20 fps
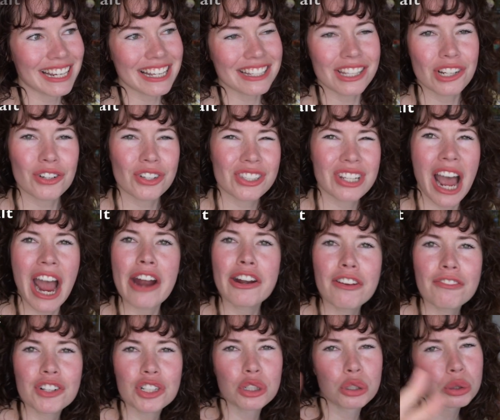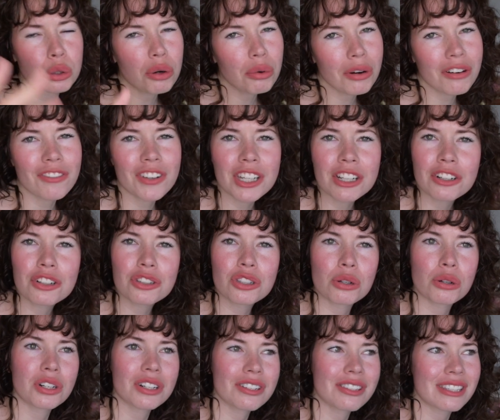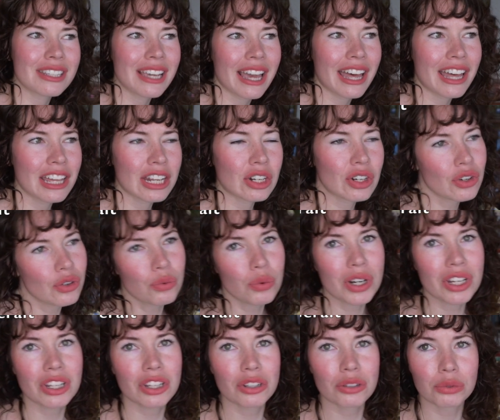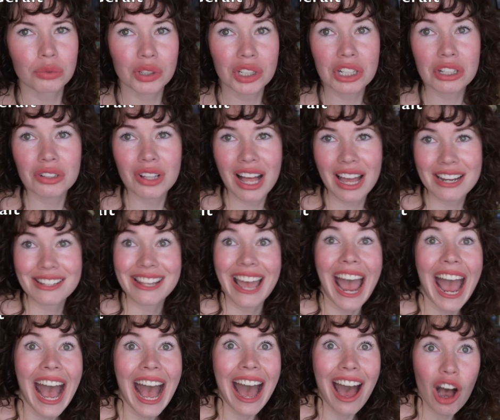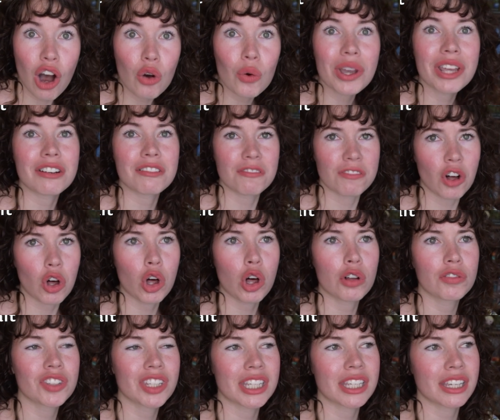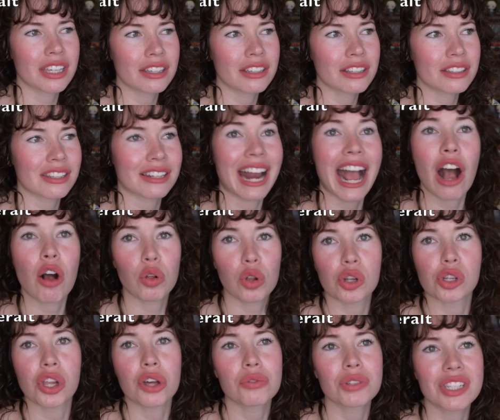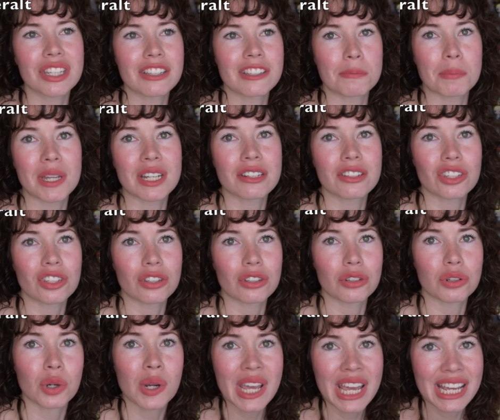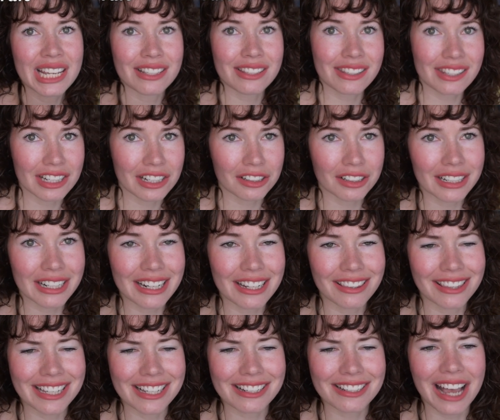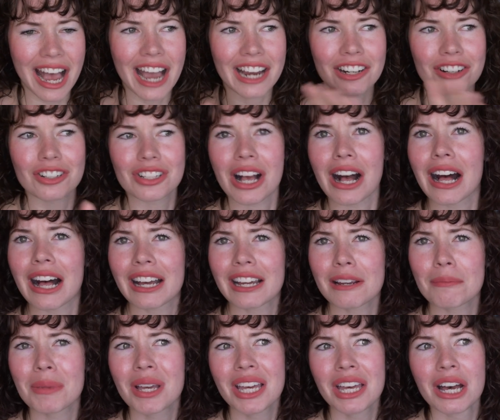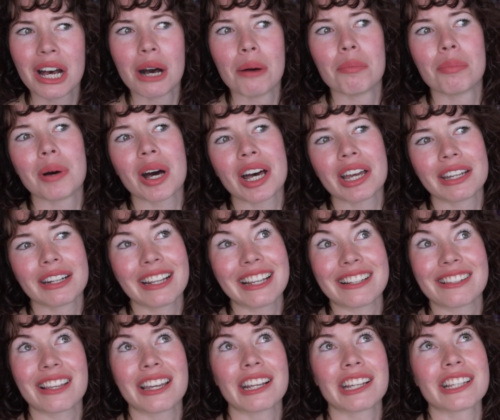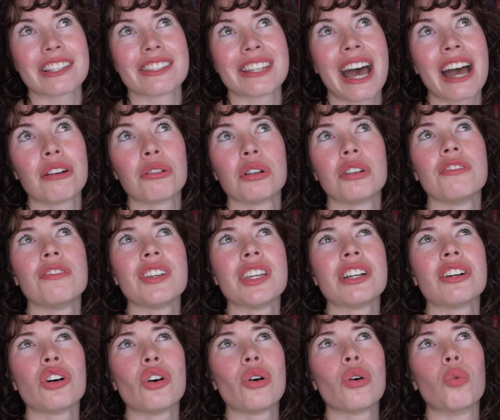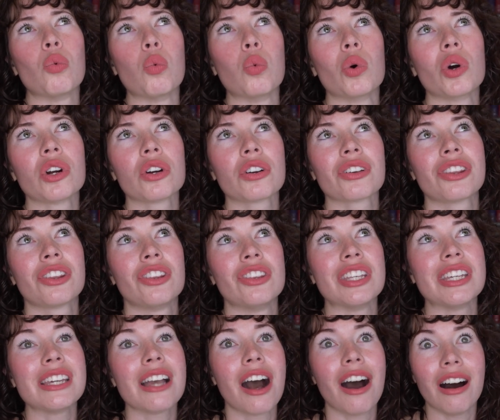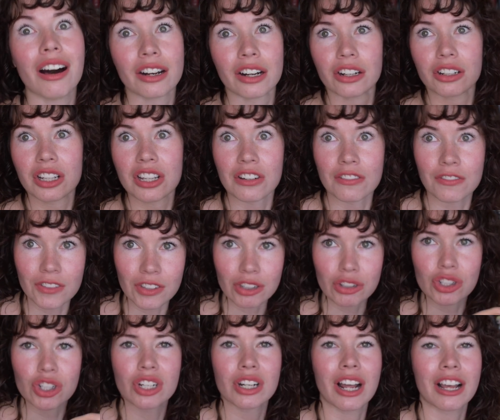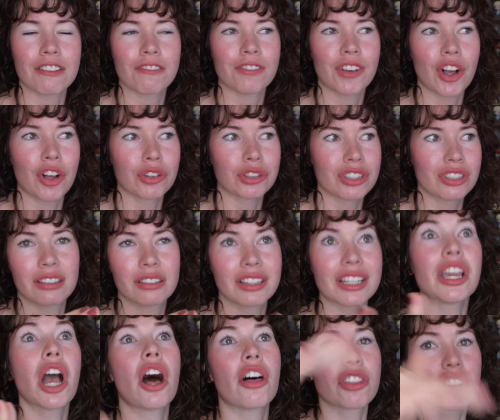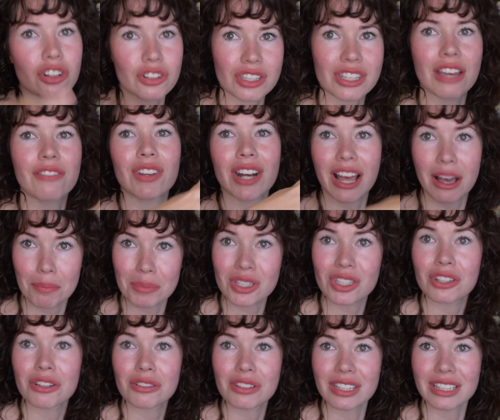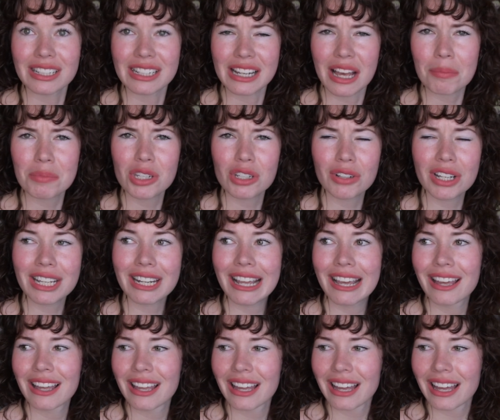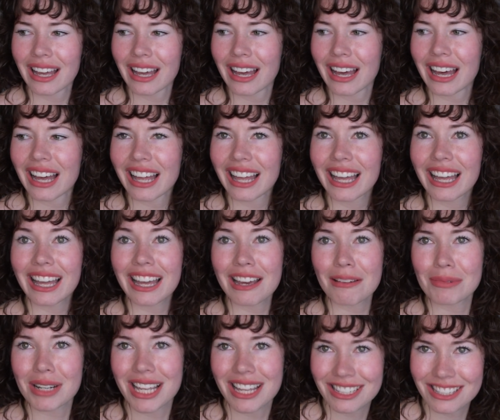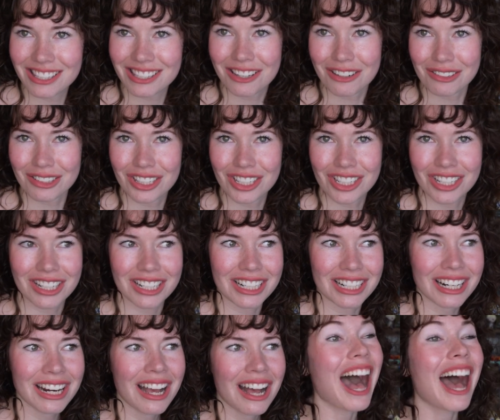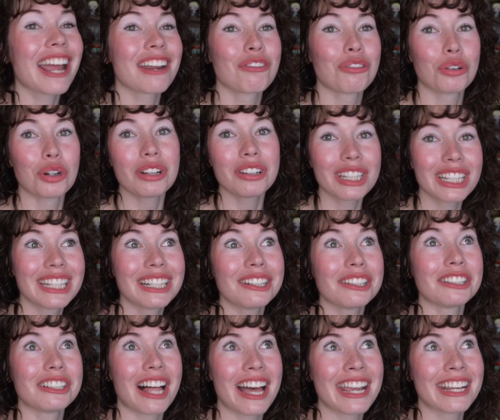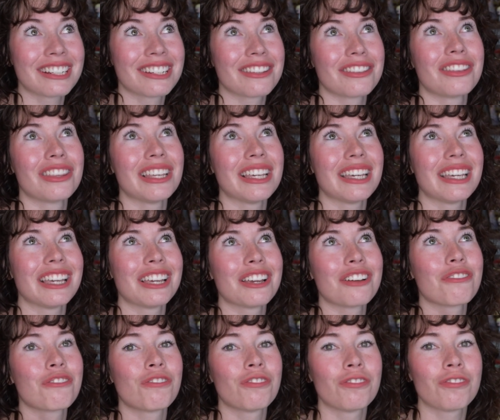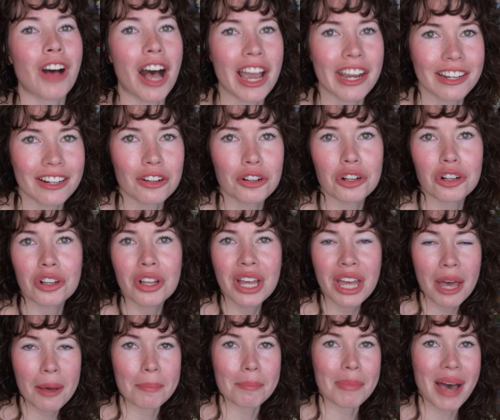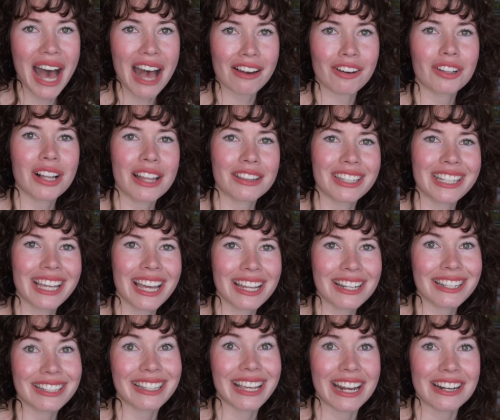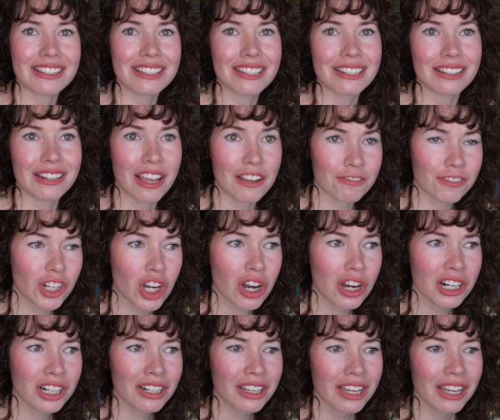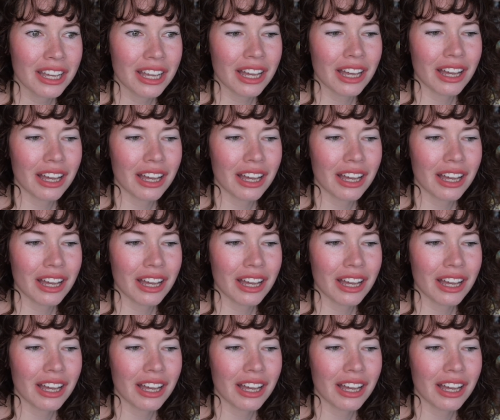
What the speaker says: guess there was kind of a cool reveal towards the end when you realize how involved he is and how close he's been to Ciri the entire time. But it's like, is that reveal worth the utter confusion I felt the other 7 episodes leading up to it? I'm not so sure. I really liked the final battle at the end against Nefgard,